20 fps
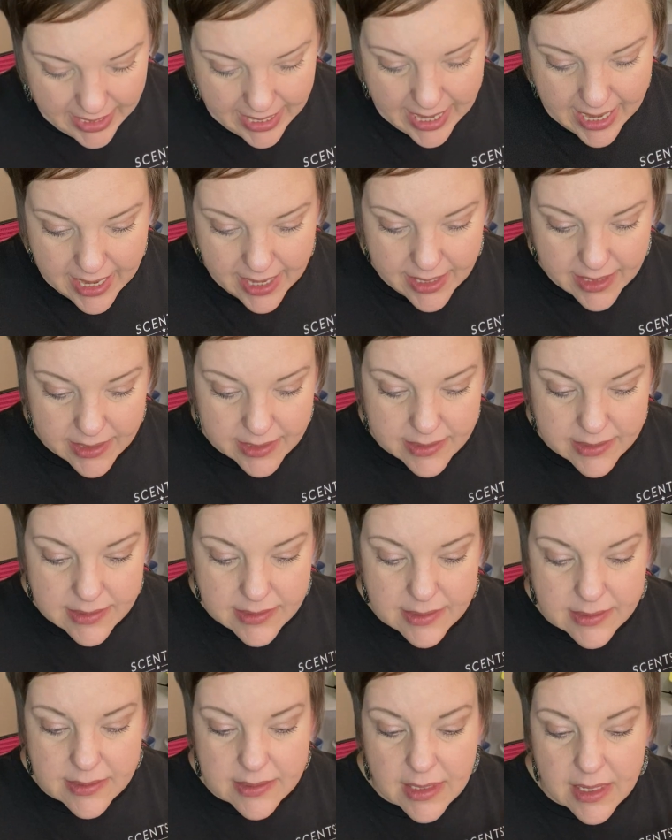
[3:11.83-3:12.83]

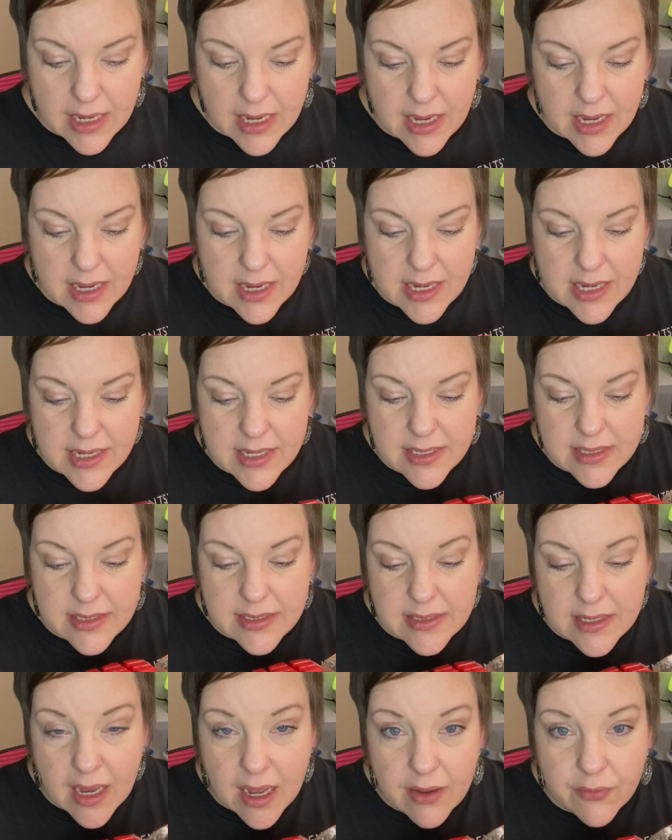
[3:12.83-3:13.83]
as
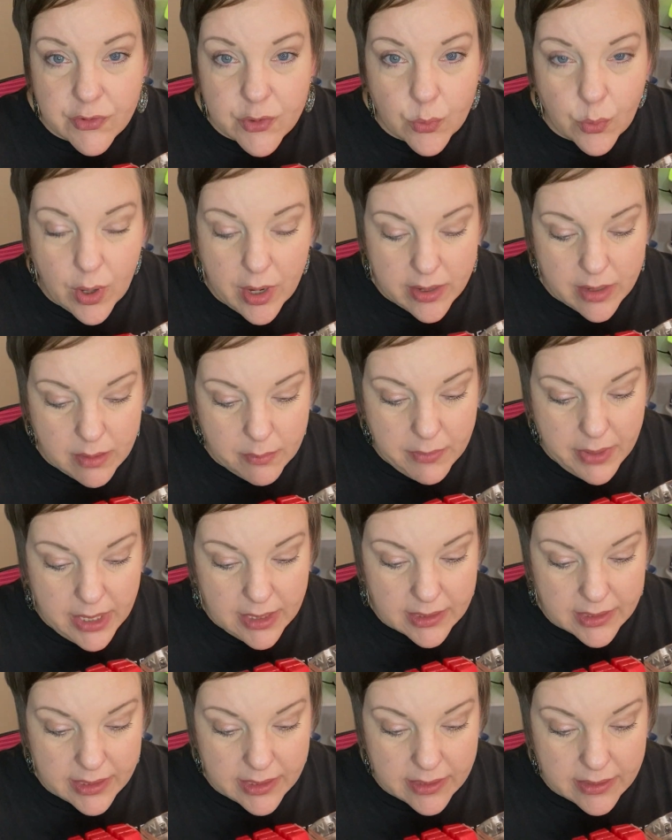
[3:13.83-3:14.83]
soft
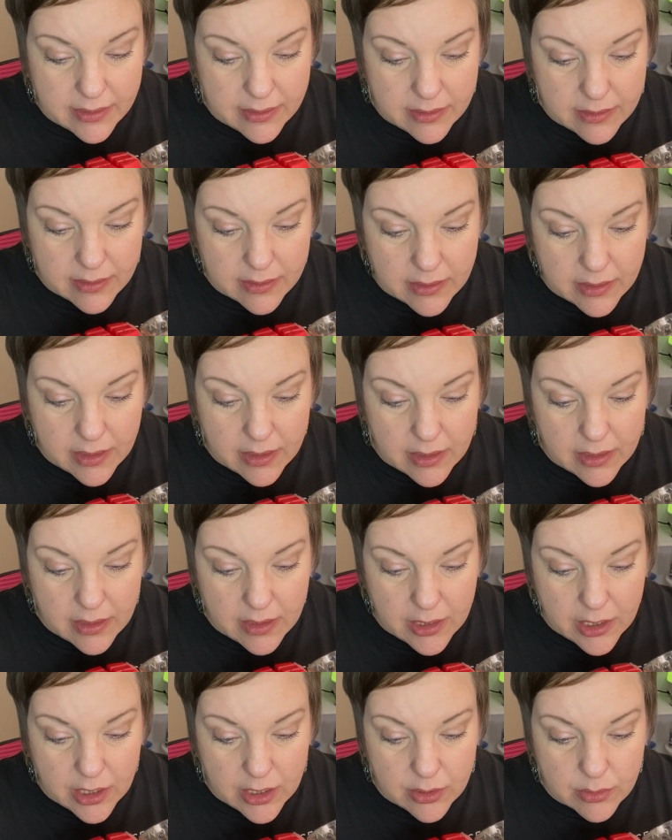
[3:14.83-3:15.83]
watermelon
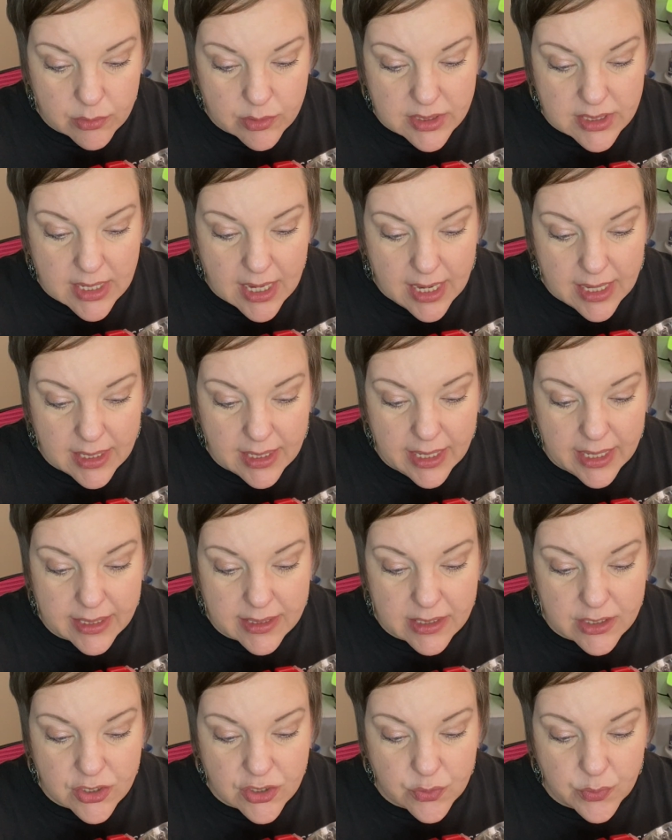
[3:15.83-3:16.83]
hues highlight
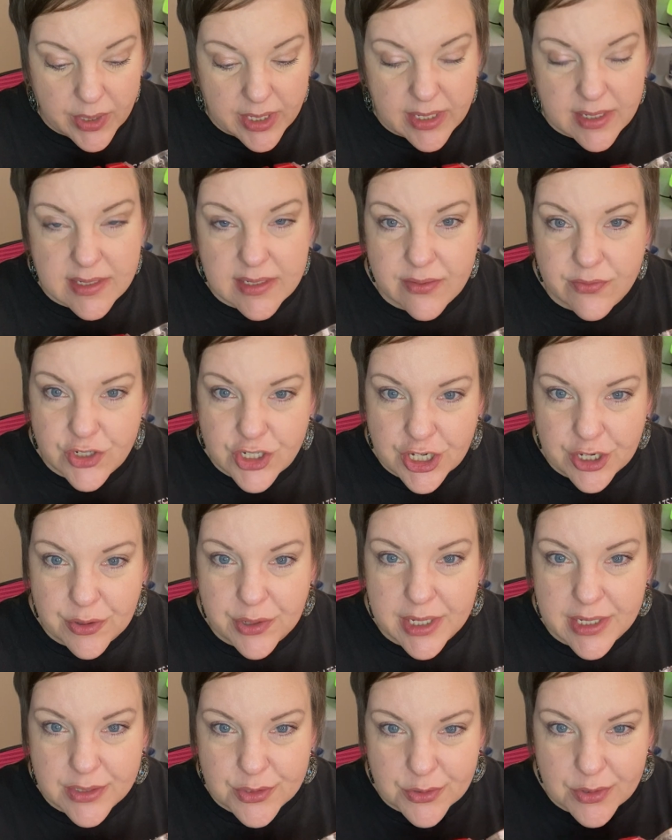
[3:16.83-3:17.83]
the sweetness of
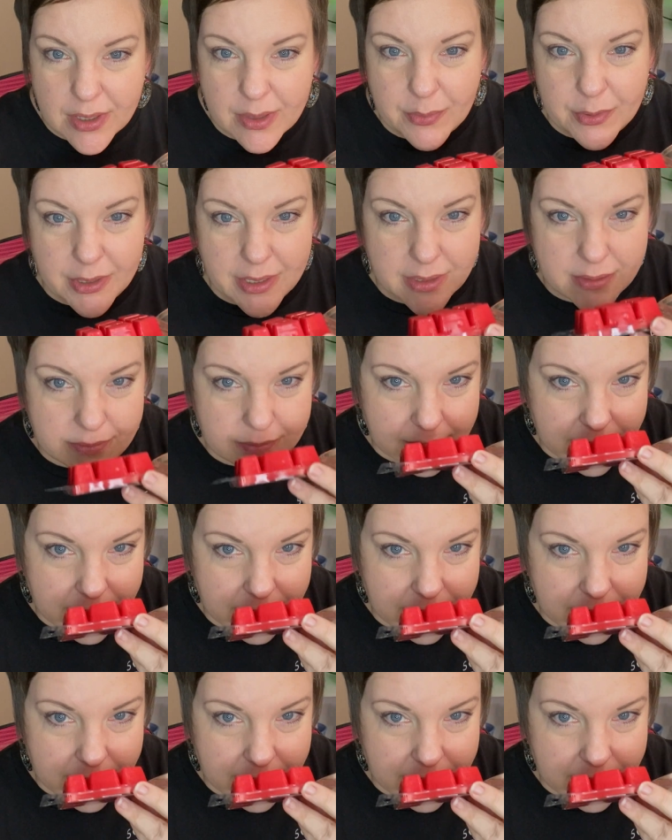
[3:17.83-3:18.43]
cherry and strawberry.